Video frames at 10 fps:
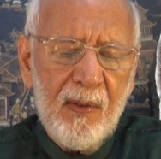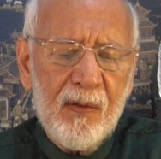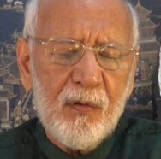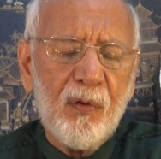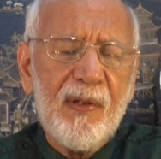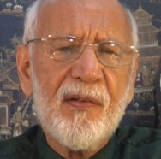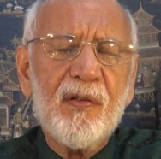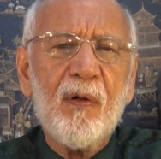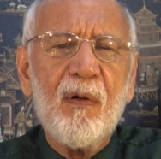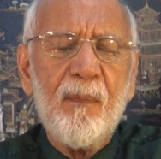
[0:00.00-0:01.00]
So that's
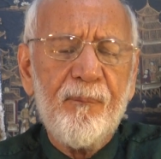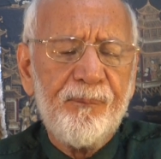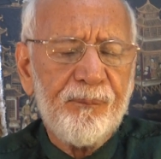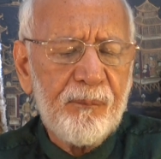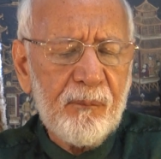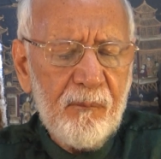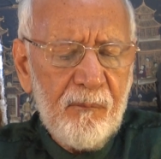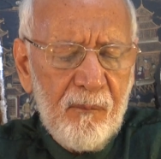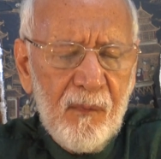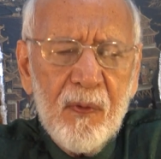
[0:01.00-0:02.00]
your
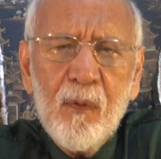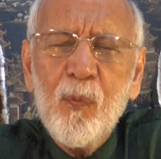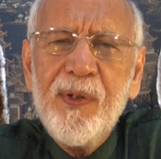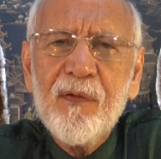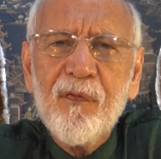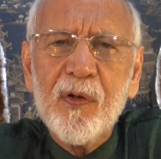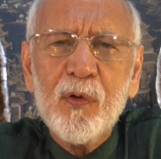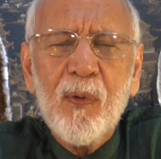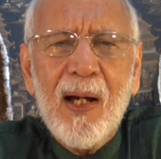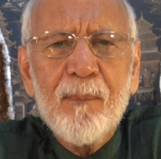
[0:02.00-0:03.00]
week for
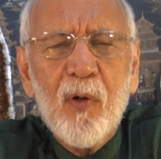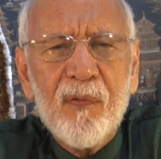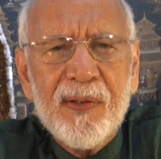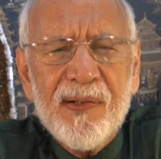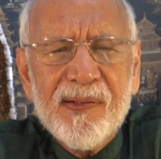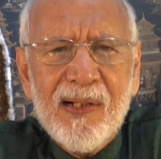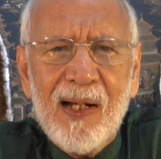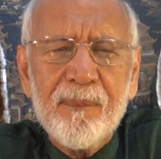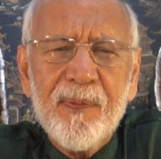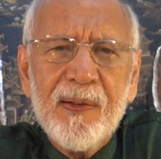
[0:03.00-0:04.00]
you. I'm already
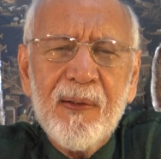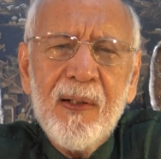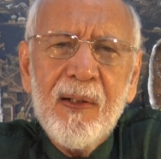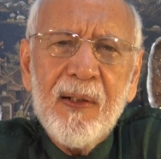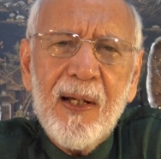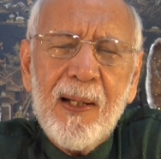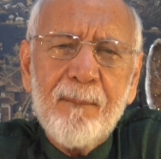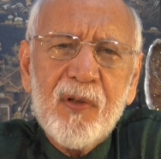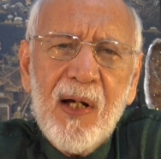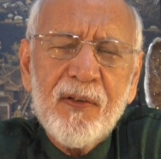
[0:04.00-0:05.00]
Skyping, and
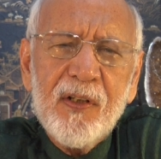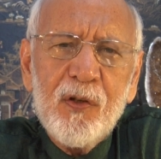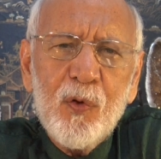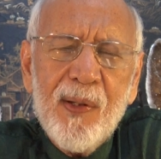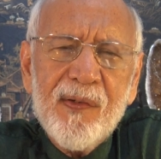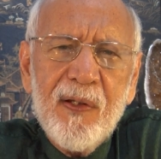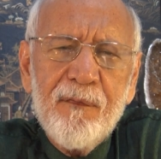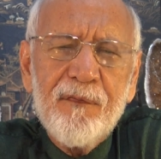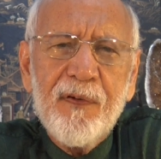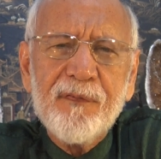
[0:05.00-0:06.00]
I'm charging
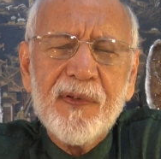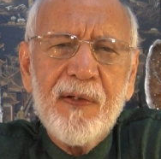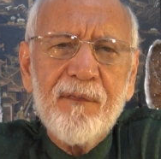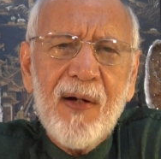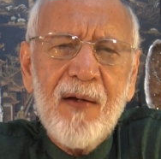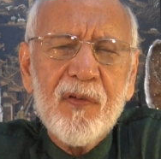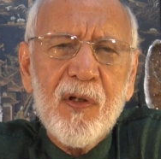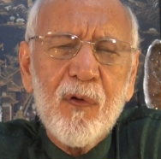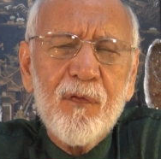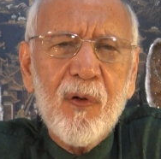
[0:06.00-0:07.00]

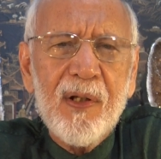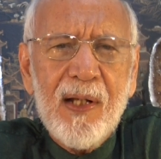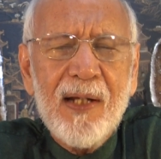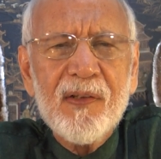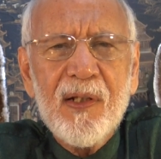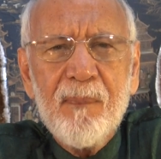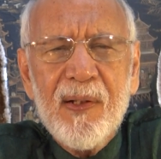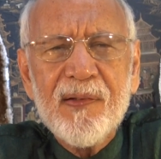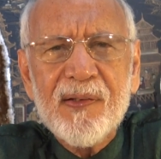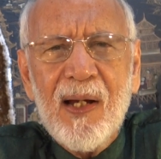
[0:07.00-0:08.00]
$50 for a
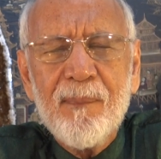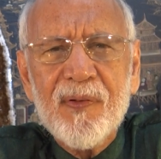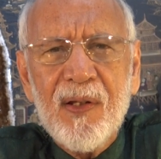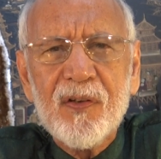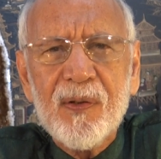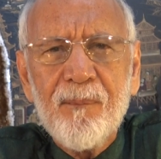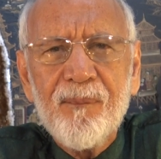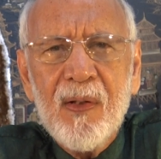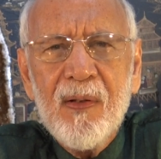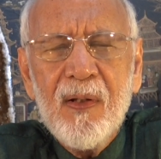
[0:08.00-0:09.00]
90-minute Skype session.
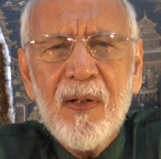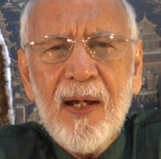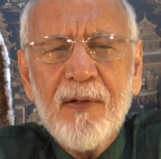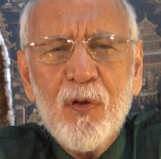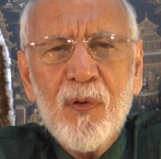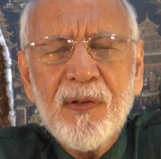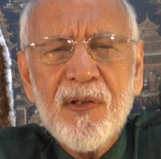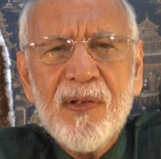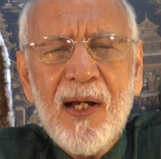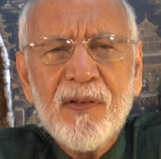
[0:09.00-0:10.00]
And during
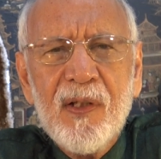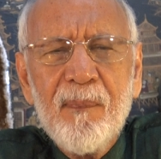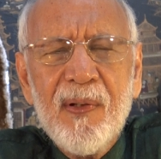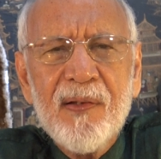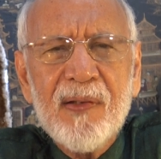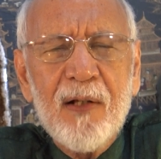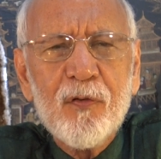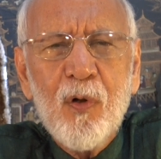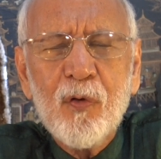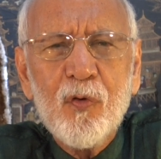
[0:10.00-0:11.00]
this 90 minutes, I'll
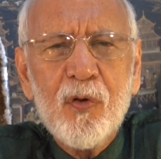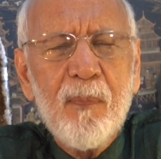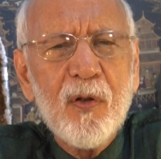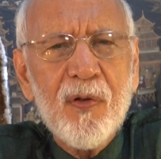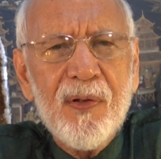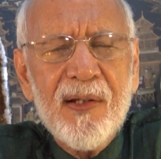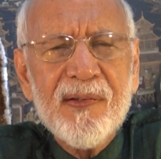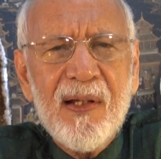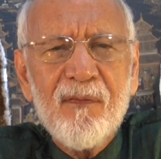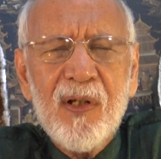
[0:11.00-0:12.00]
talk to you about your next
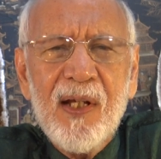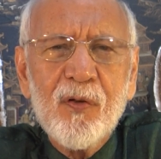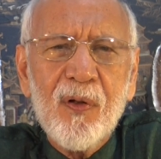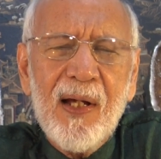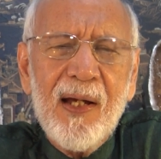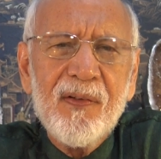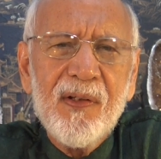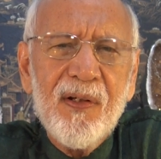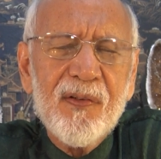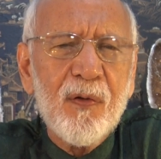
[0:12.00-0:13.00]
7, 8 or 9
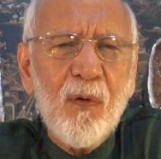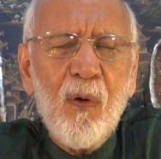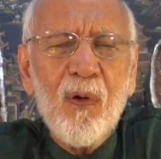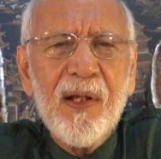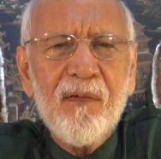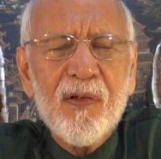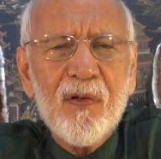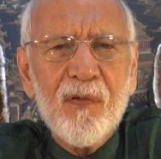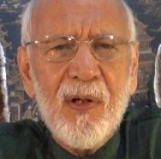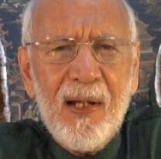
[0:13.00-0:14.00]
years in all areas
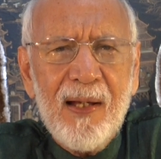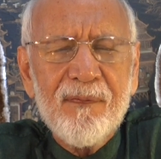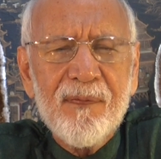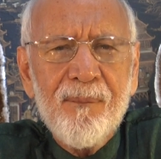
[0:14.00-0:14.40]
of your life.